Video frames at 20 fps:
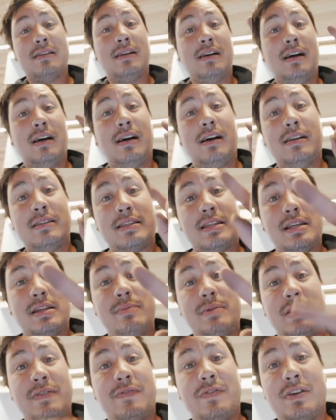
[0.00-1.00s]
Uh, that's gonna
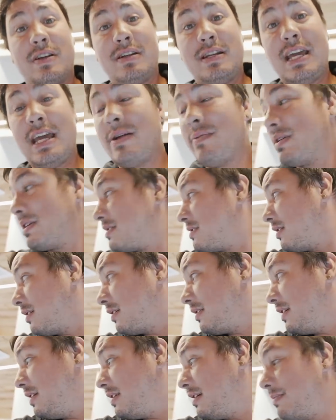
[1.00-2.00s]
be it for today. We're gonna start
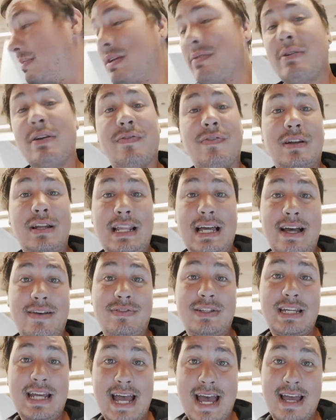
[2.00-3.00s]
cleaning up, getting ready for the live
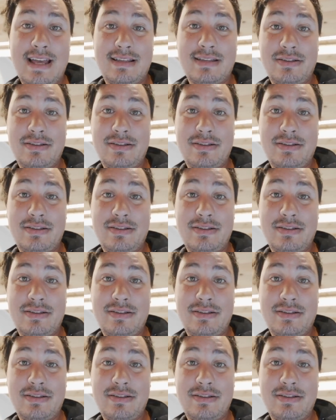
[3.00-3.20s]
chat.